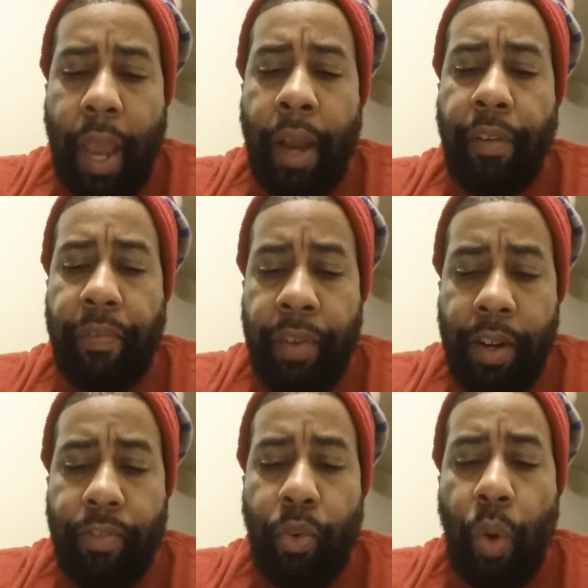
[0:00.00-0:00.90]
and
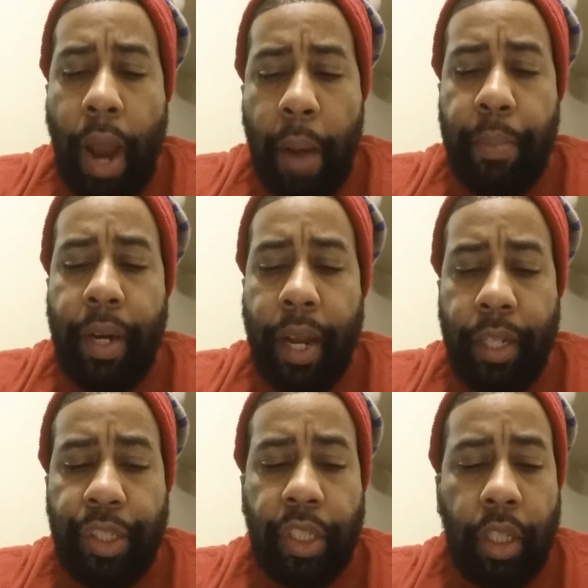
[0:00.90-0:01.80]
fearful
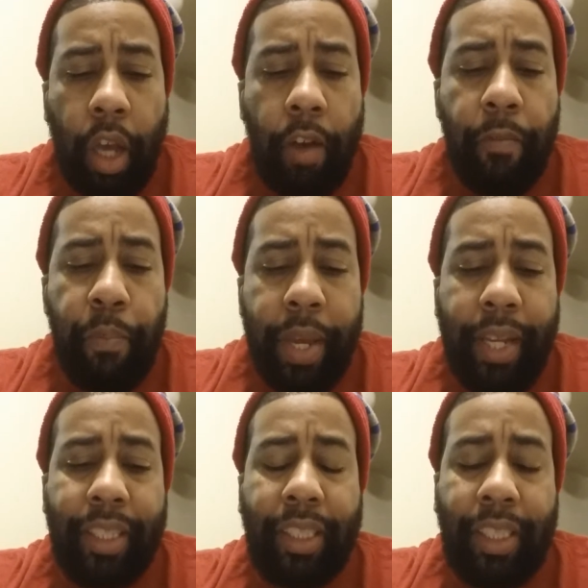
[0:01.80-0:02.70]
apprehension of
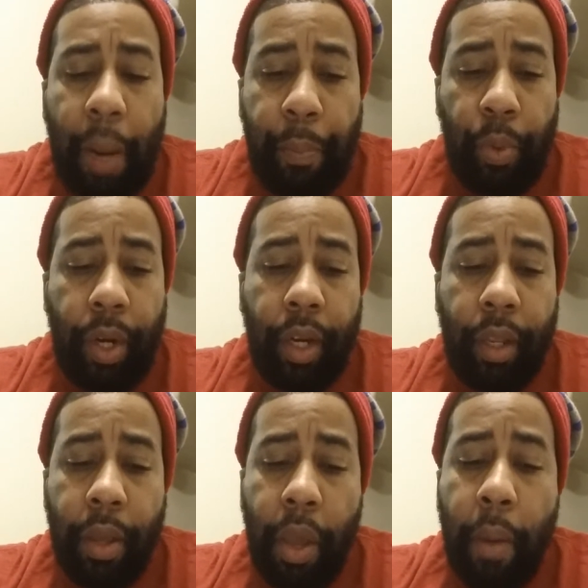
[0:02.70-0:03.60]
being separated